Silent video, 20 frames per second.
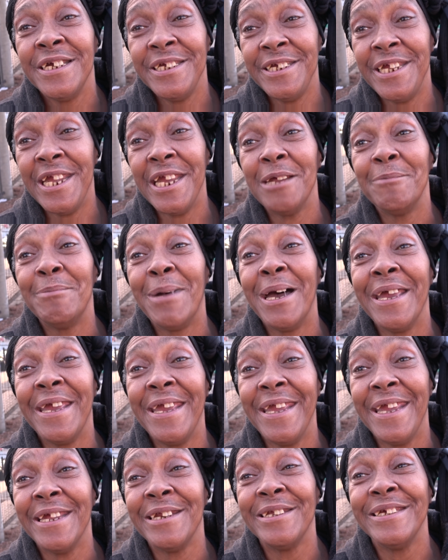he had my
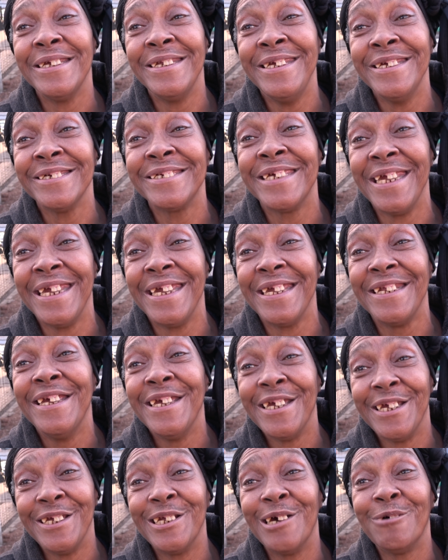hand in his hand,
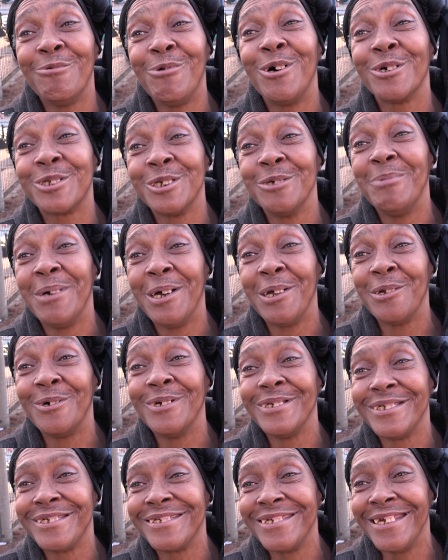and I walked him out
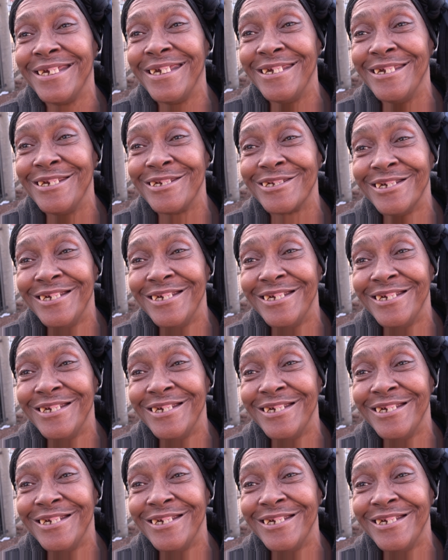on stage.